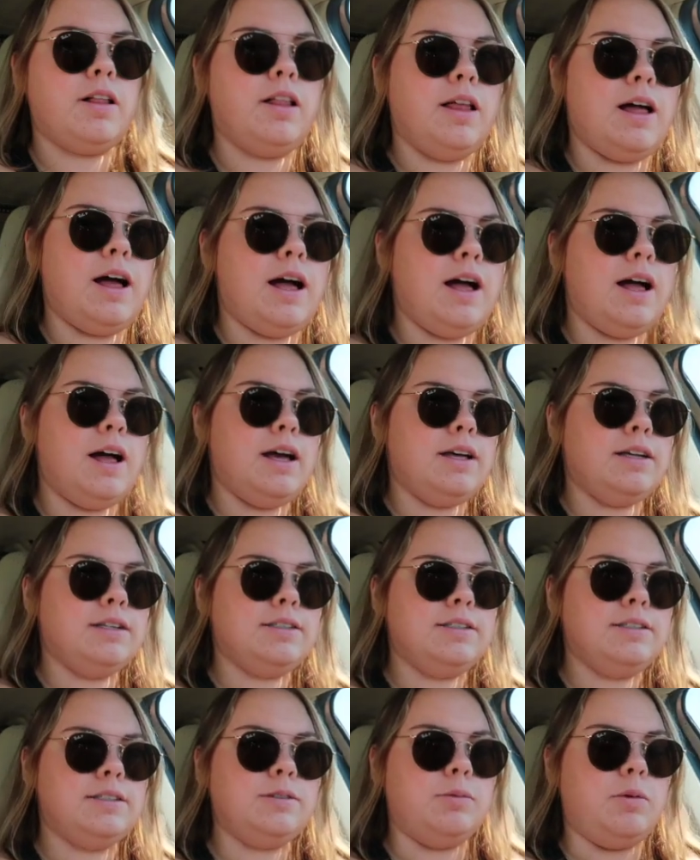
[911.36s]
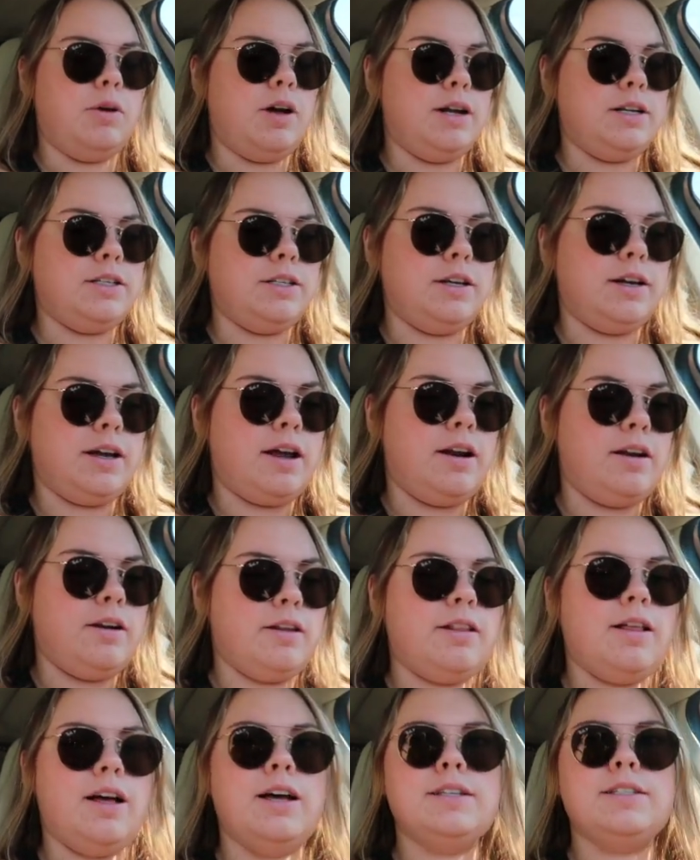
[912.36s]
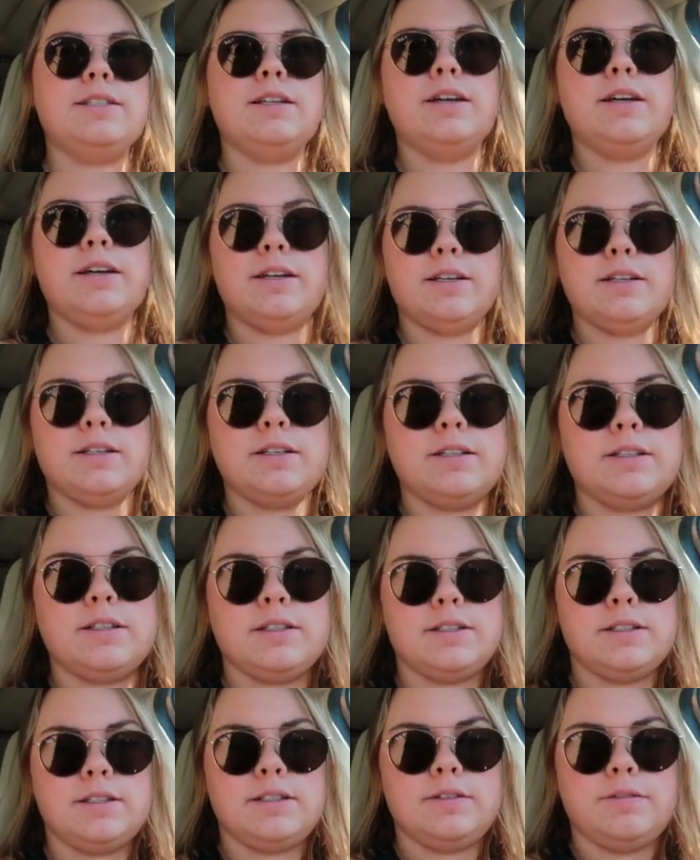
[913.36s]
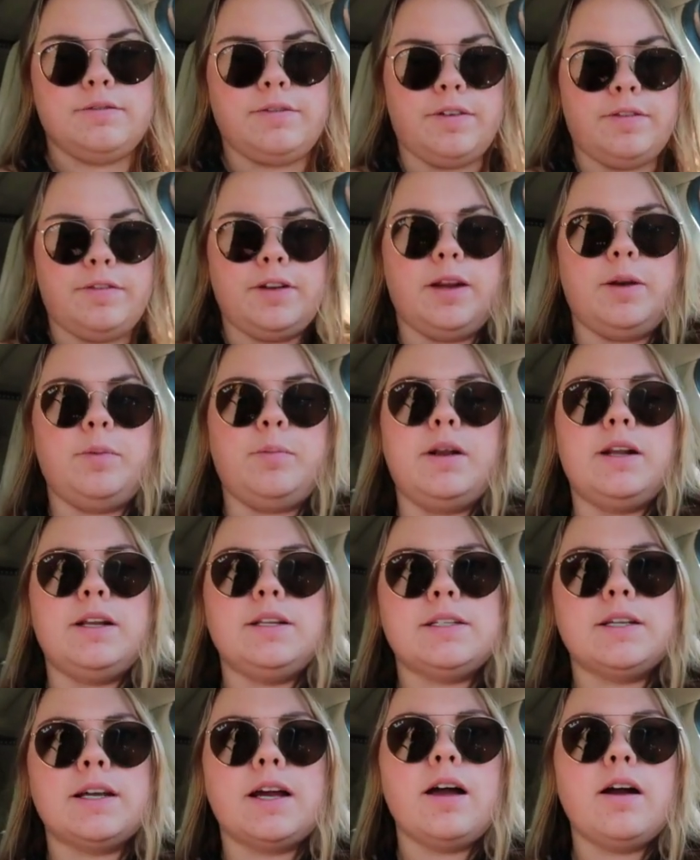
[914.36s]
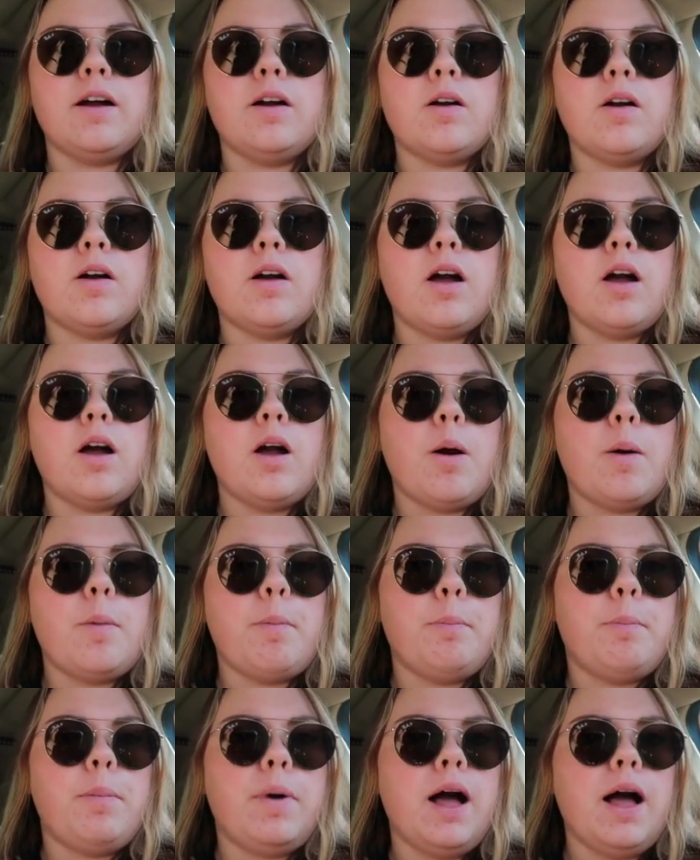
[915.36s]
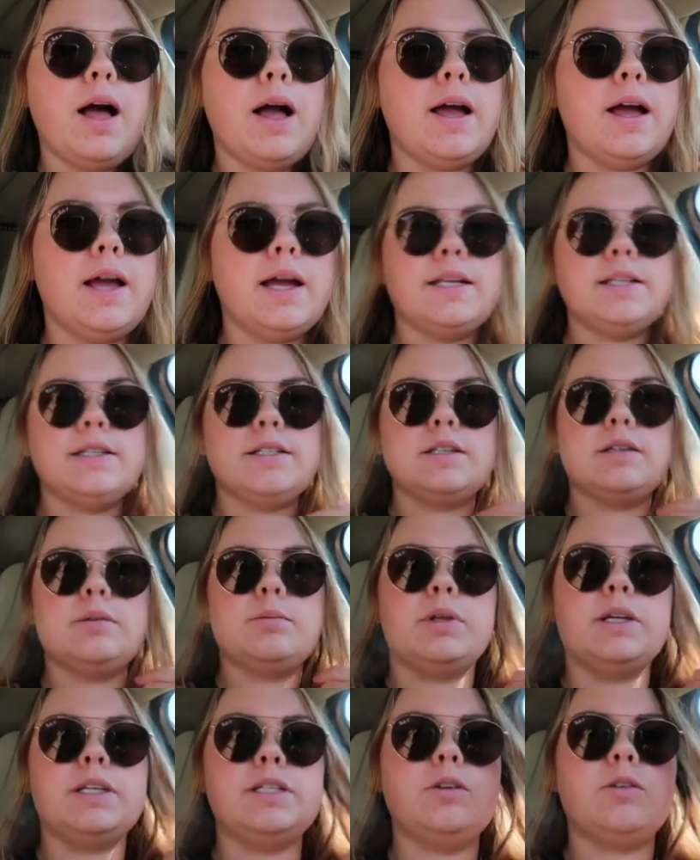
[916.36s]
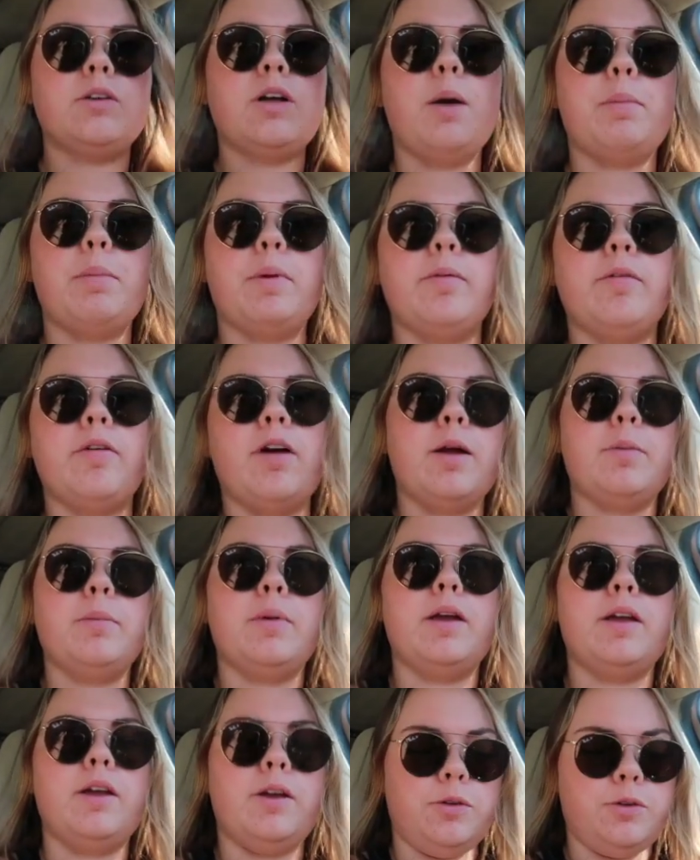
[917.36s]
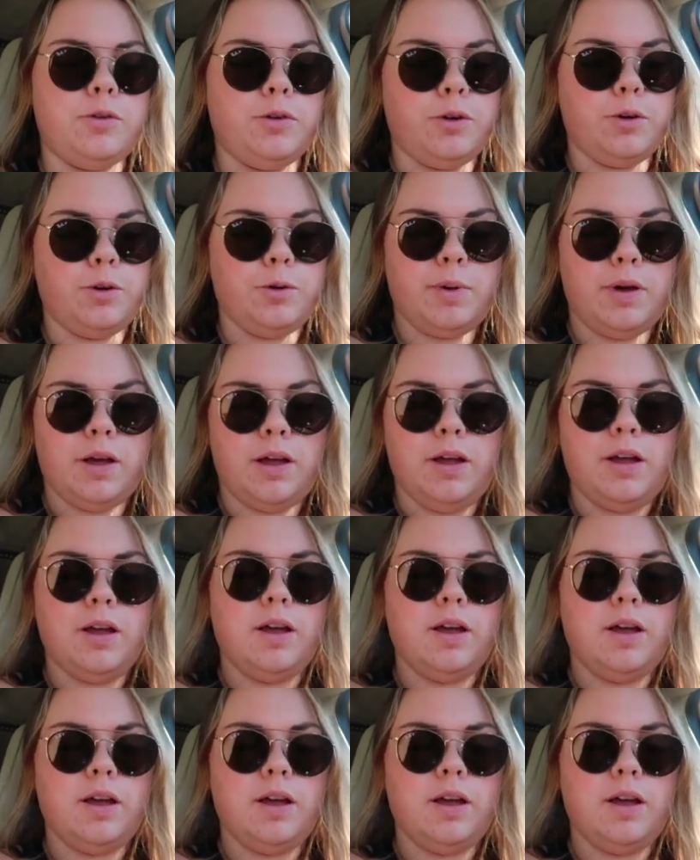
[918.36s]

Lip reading: class. Well, actually I got out of class like 15 minutes ago, but please don't copyright me, YouTube.